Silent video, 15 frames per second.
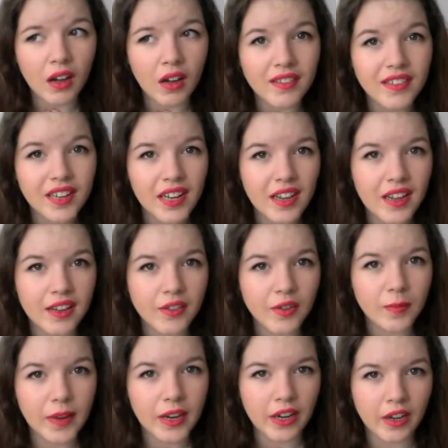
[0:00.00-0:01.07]
See, look,
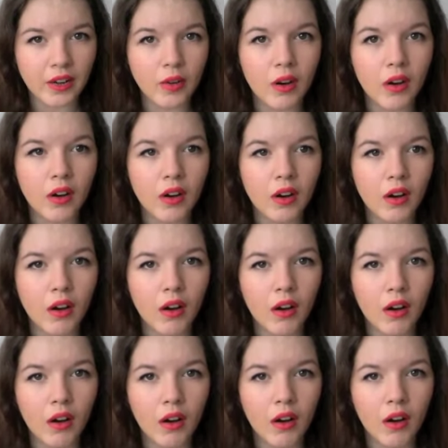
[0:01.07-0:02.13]
normally I
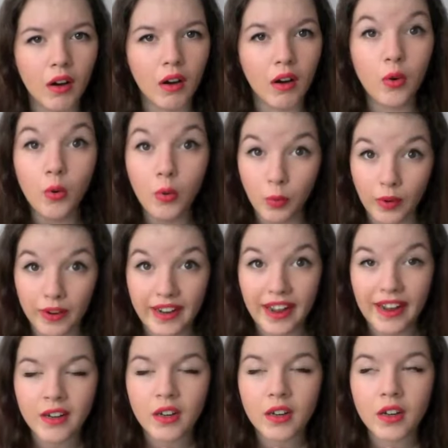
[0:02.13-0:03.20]
go, I can.